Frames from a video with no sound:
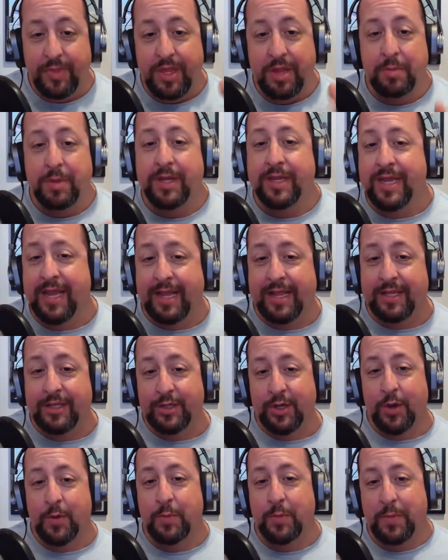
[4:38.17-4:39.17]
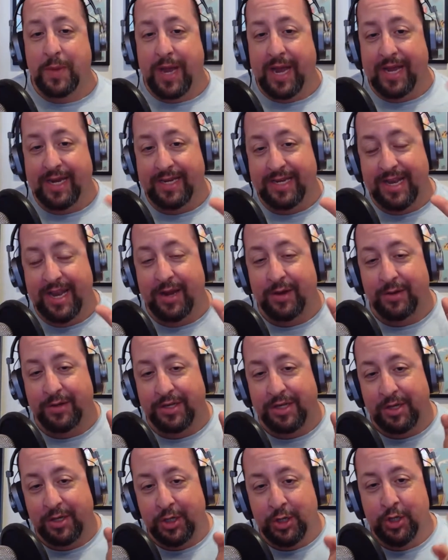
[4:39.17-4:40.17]
But yeah, let's go back now
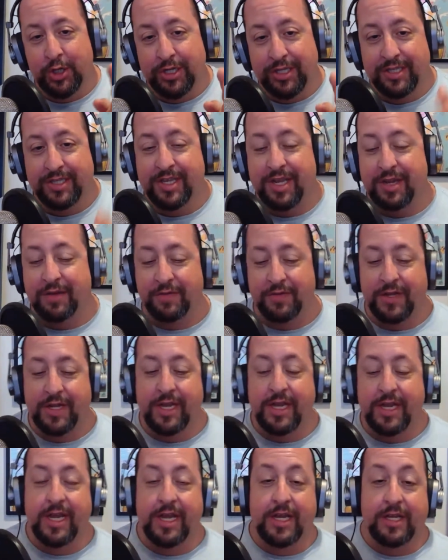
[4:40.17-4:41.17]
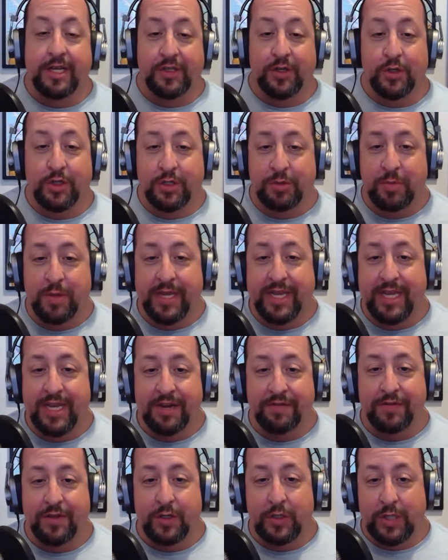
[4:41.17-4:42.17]
to the good stuff. So speaking
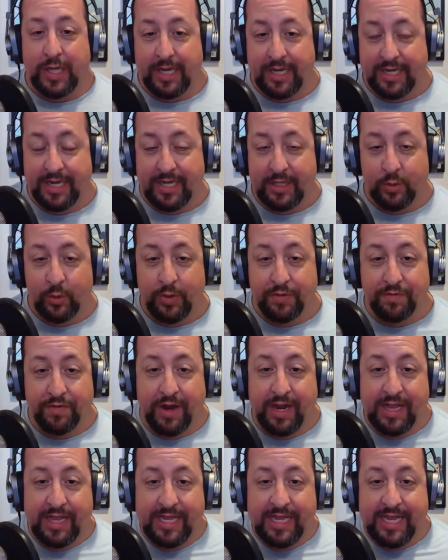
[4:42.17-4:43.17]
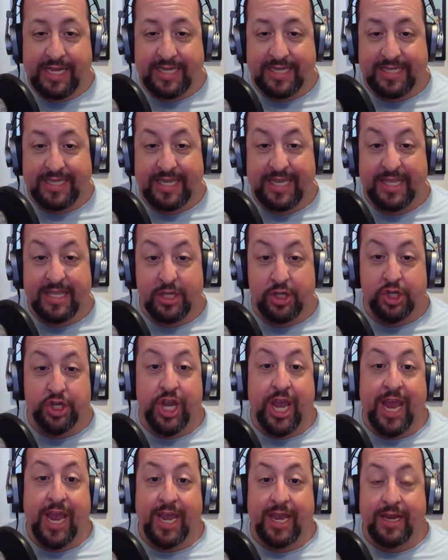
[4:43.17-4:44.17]
of those endings, we finally get to see the
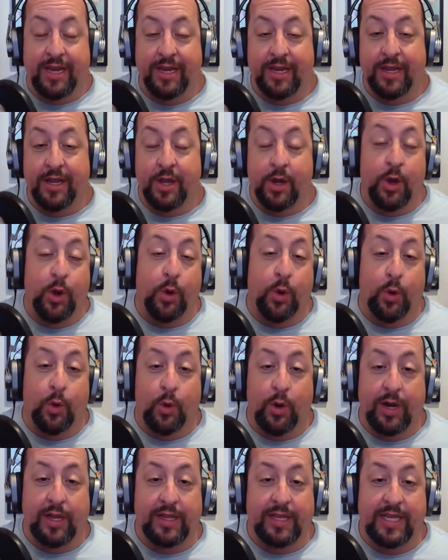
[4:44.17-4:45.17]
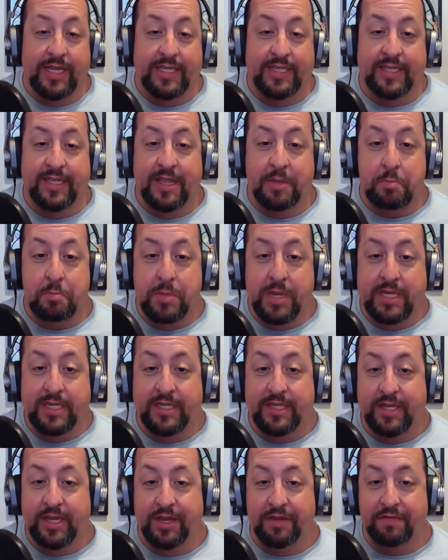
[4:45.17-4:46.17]
shade, or at least the
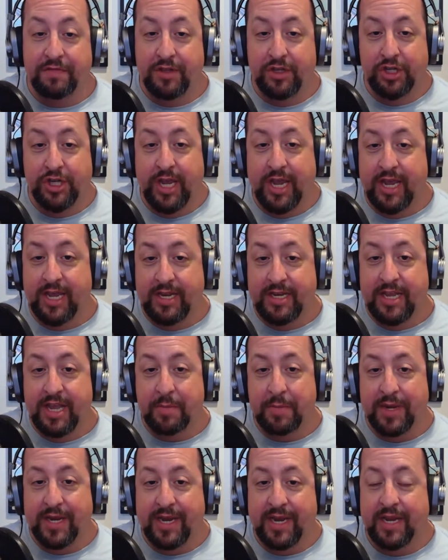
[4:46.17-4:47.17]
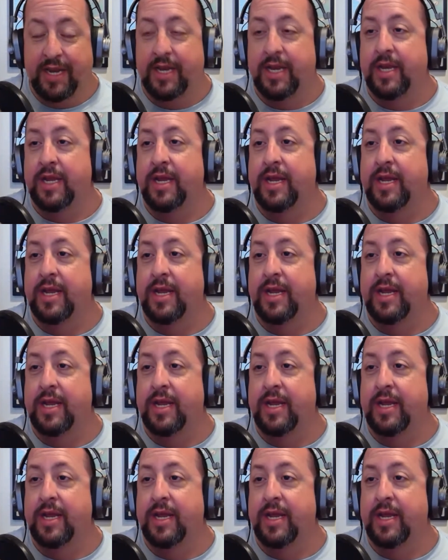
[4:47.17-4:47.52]
mist of the shade coming in.